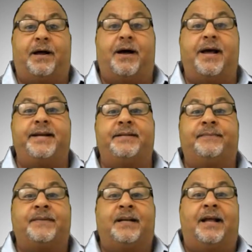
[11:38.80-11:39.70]

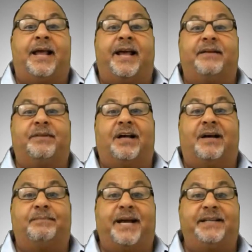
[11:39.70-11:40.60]
applied
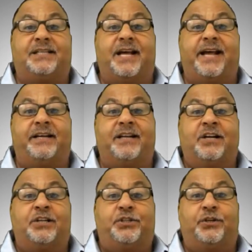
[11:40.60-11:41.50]
and
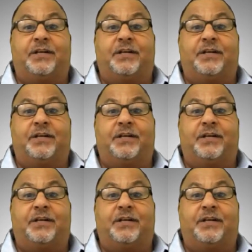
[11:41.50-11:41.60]
maintained,